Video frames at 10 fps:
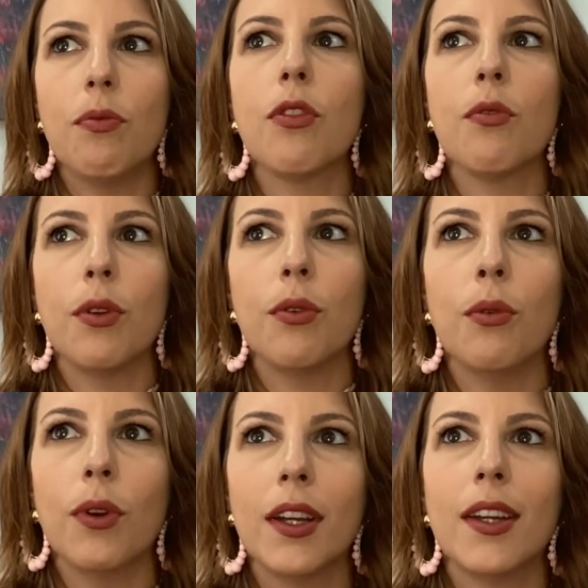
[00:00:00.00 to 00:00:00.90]

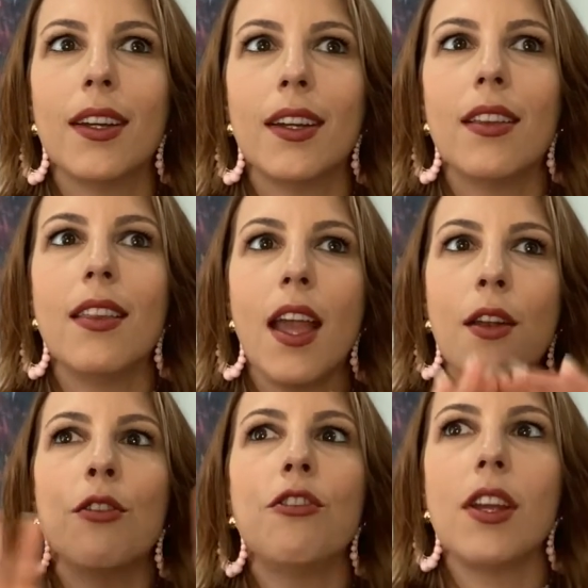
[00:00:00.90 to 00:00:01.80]
through the
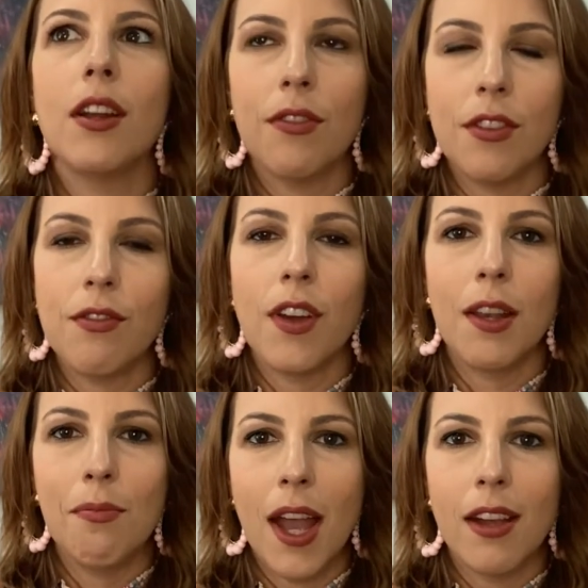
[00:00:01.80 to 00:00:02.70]
energy of the
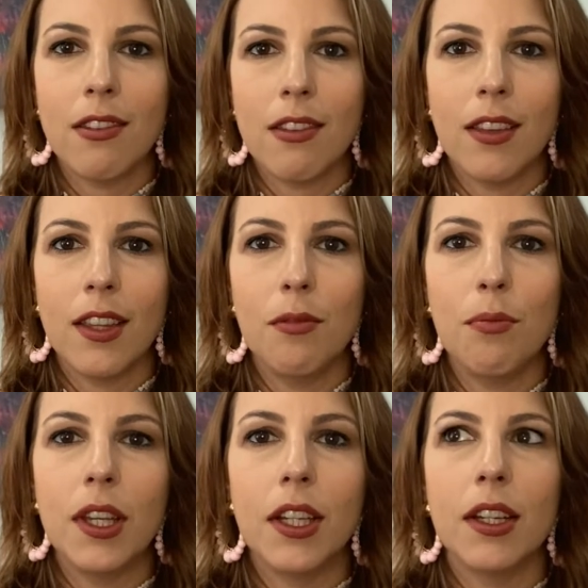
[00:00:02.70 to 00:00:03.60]
divine masculine,
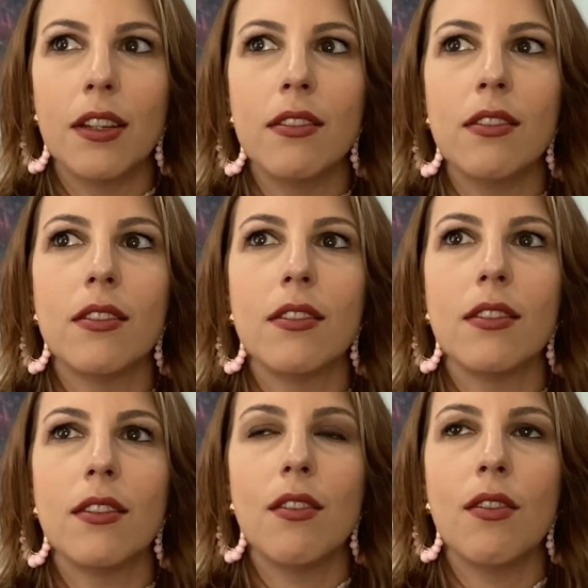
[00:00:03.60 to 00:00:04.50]
because
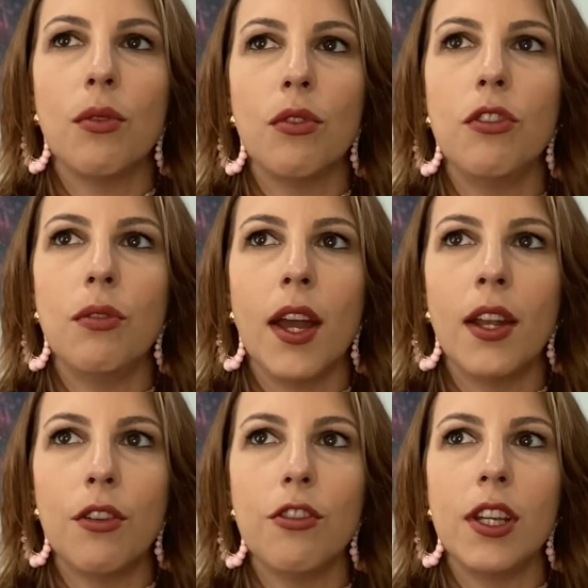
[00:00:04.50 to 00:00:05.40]
those two
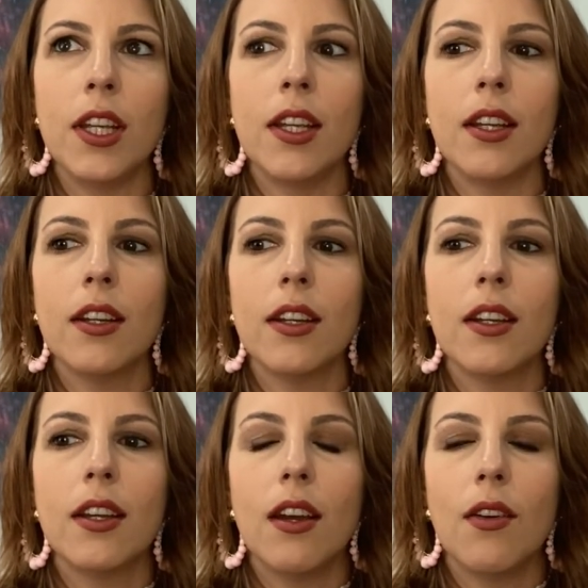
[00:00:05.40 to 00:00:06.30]
energy,
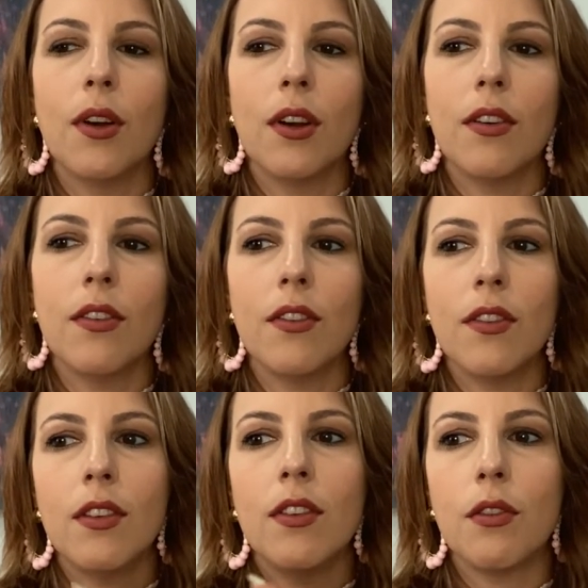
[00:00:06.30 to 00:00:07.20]
or
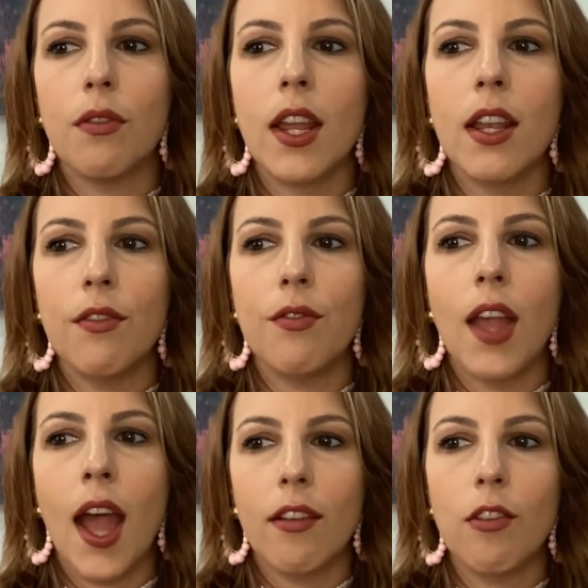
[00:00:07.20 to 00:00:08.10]
the creative
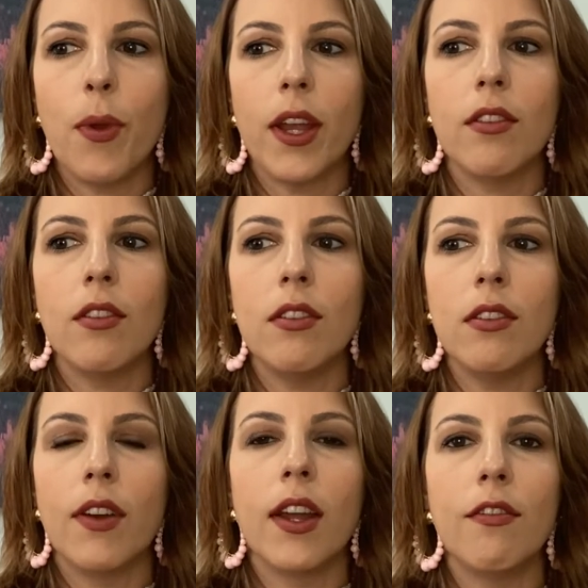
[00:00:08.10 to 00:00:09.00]
aspect to the
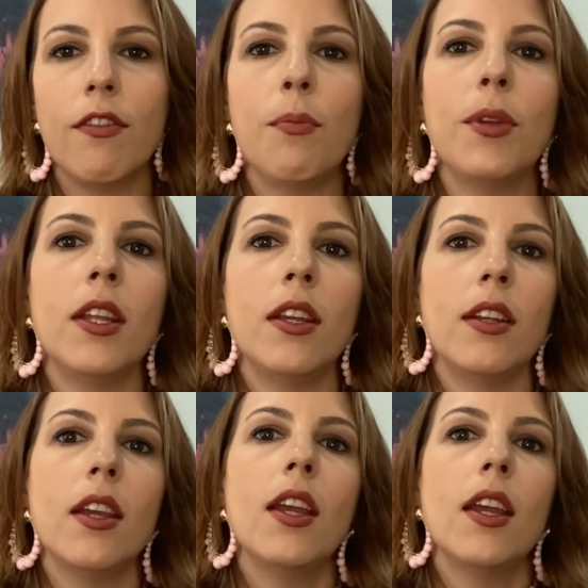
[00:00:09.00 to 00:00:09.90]
divine
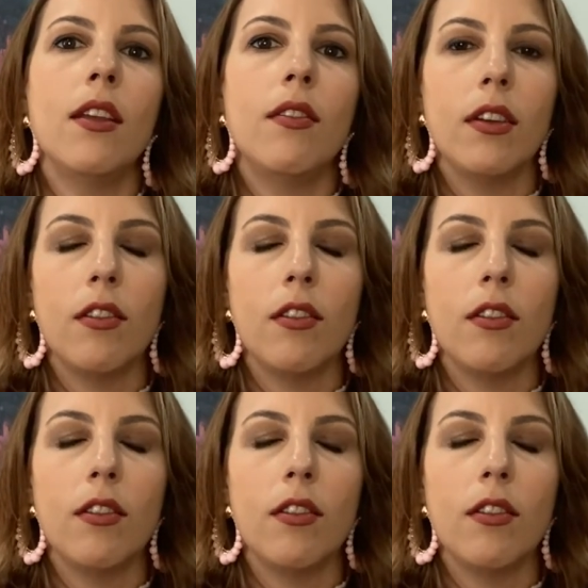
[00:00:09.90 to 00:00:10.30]
feminine, is